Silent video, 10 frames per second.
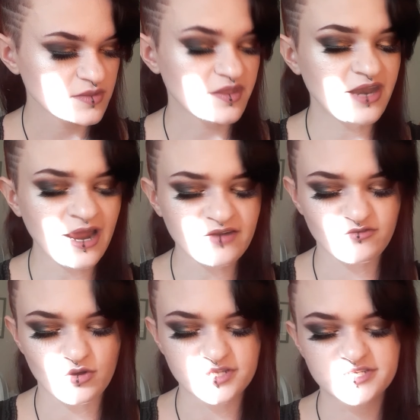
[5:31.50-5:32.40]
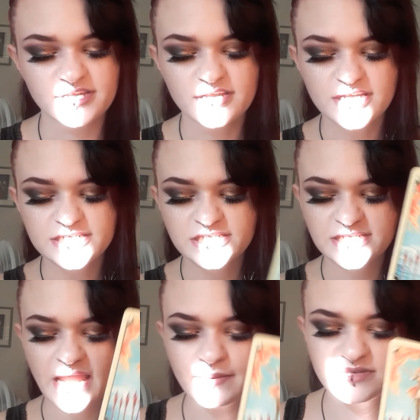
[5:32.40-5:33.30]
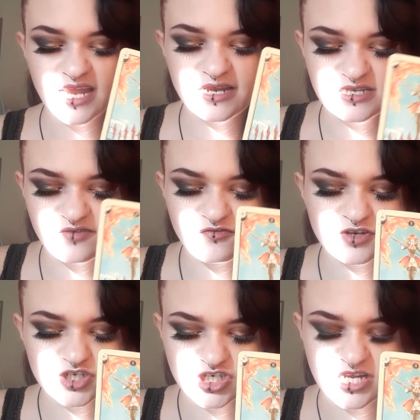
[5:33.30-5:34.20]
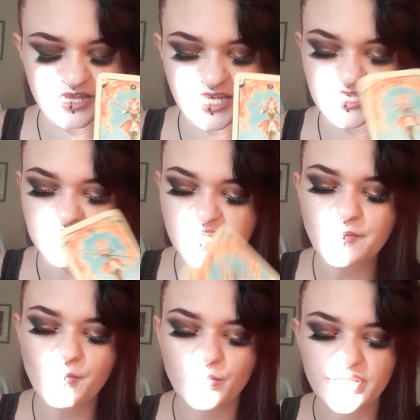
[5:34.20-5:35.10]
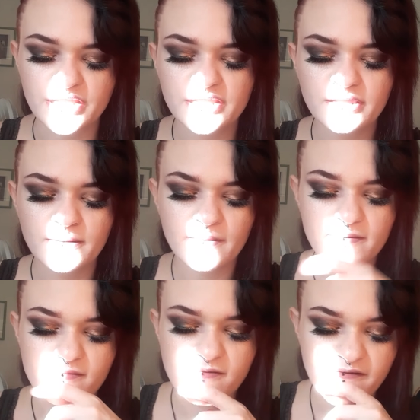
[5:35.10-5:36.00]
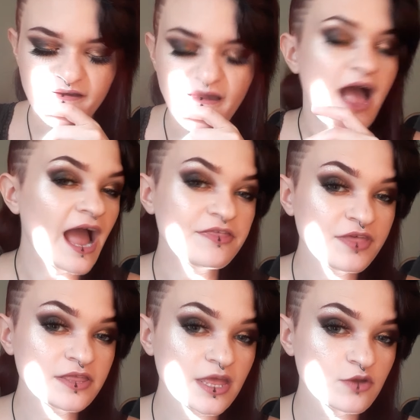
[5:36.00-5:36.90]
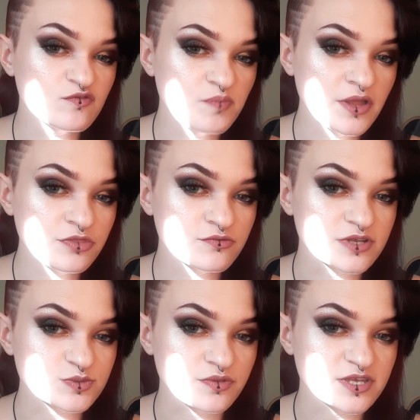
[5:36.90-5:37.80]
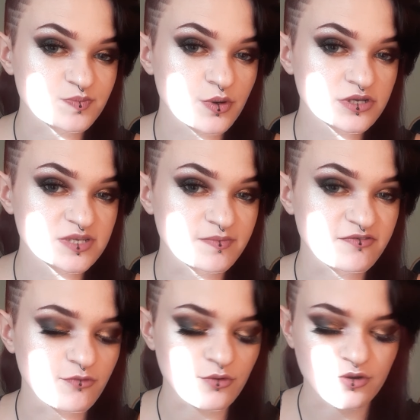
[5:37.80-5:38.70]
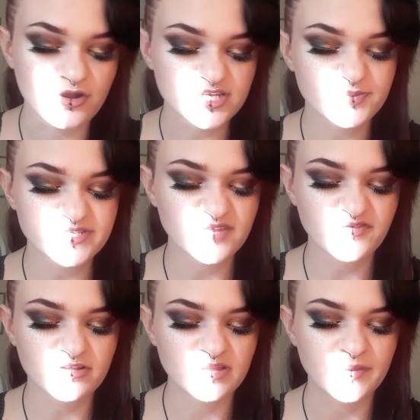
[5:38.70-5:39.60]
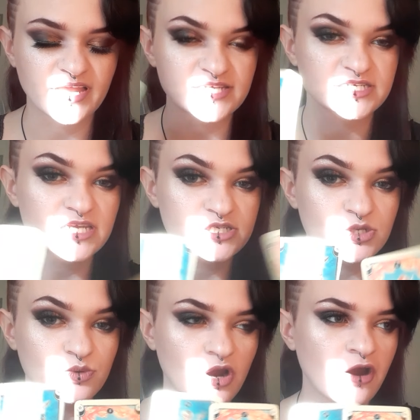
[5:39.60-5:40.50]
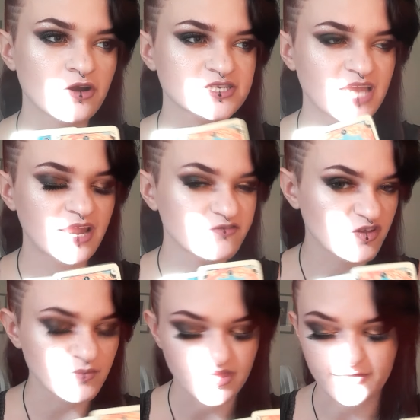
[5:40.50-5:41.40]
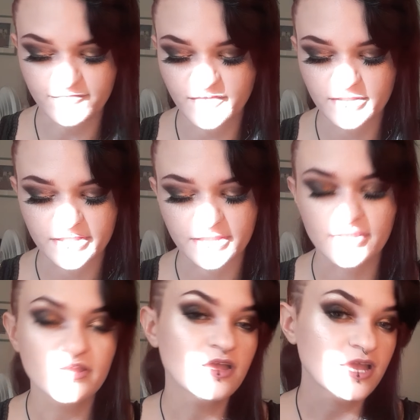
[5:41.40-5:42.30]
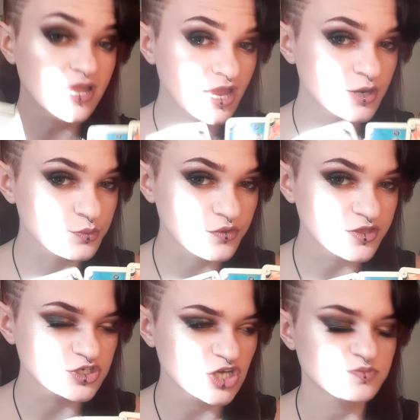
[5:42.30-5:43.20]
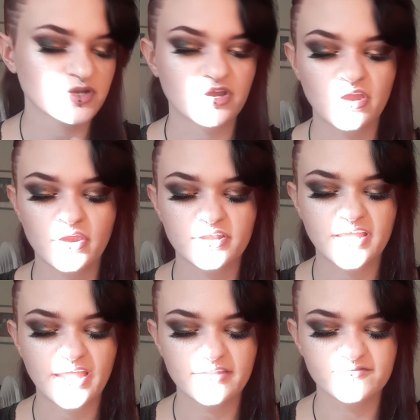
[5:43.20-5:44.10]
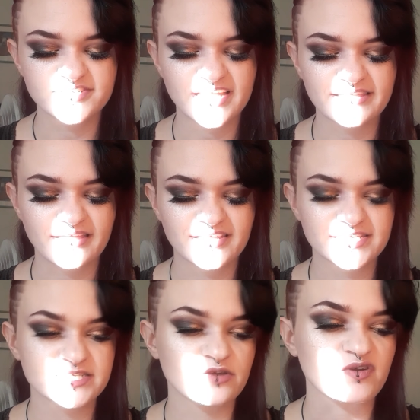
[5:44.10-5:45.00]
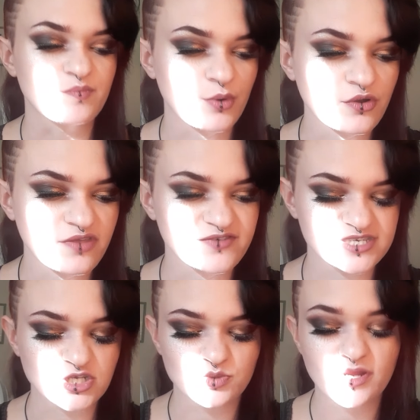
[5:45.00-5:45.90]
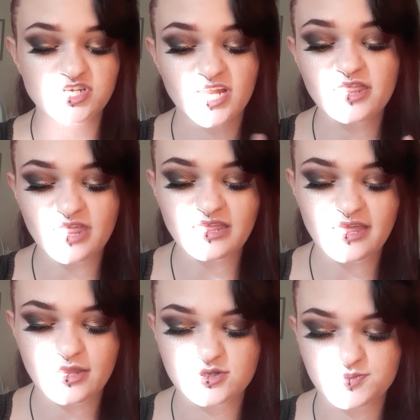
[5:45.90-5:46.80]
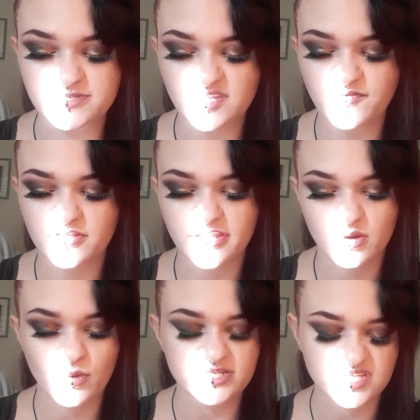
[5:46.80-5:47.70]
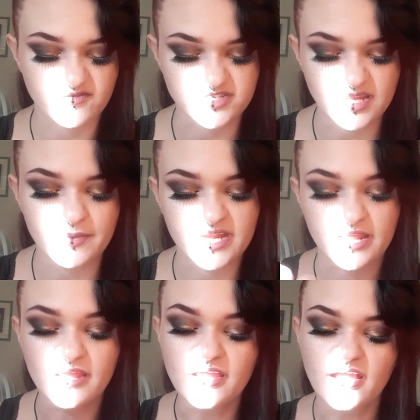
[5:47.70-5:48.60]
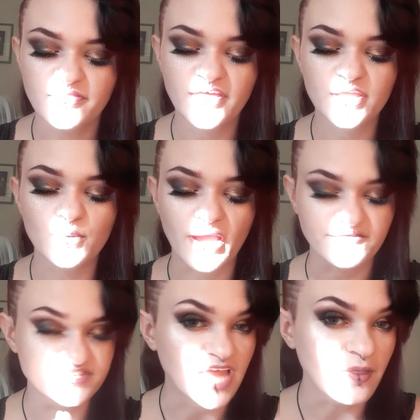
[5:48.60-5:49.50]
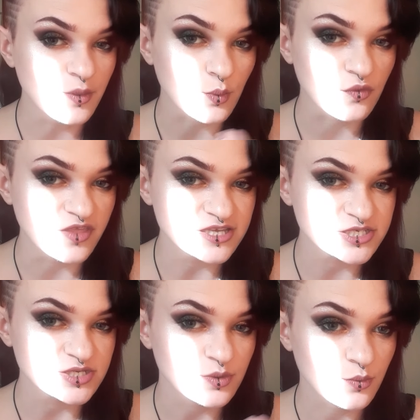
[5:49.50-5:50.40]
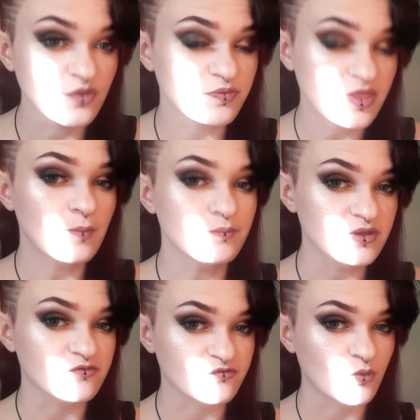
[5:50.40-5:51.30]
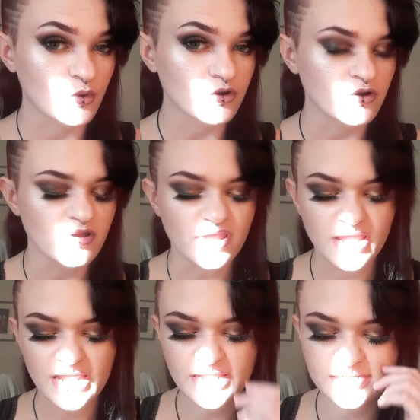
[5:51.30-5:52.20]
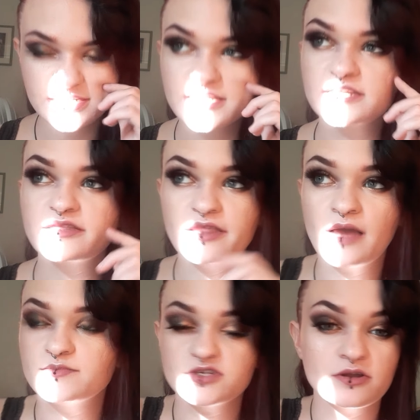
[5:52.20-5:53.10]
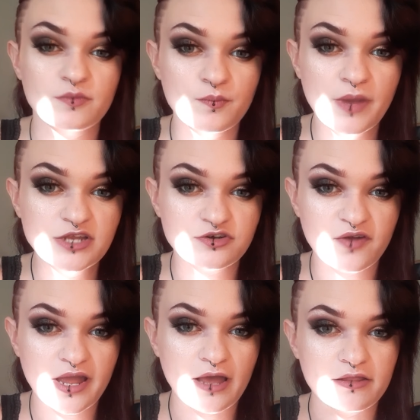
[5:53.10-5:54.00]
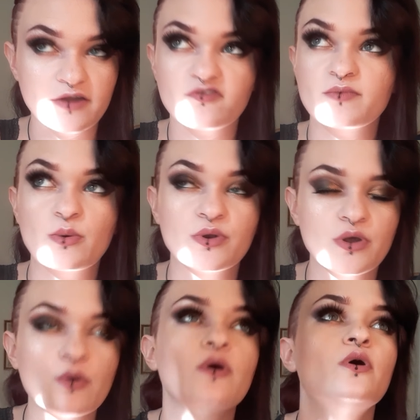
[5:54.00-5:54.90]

The Nine of Wands. Same day, different shit. This, to me, I think that you've been through this with this person before, specifically because these two cards kind of give me that feeling, and with the Judgment card kind of saying that this is a rebirth of a situation, I think that you specifically are questing for somebody that you have done this with them before, and that, I'm sorry, major fucking glare from my window.